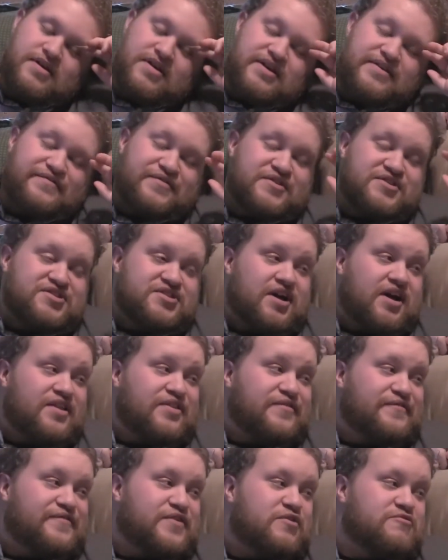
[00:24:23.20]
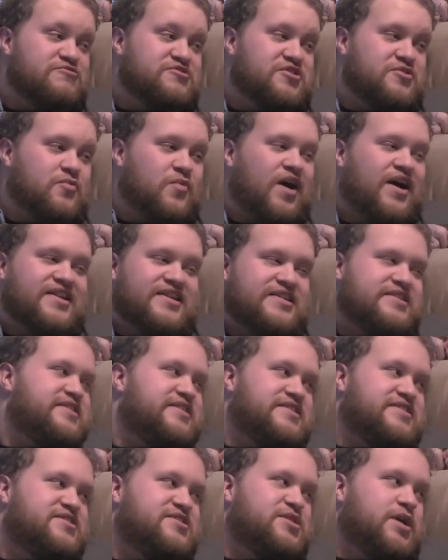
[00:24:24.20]
If you saw the future, why
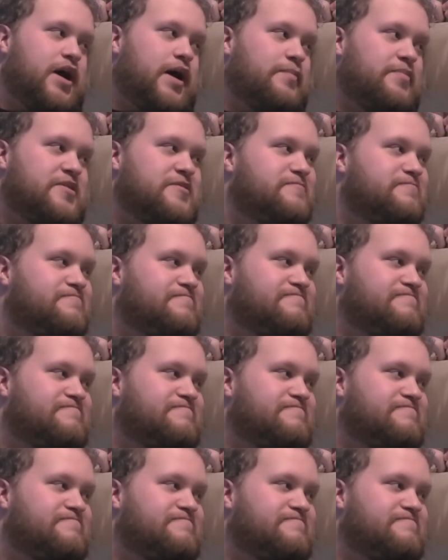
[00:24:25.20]
didn't you stop it?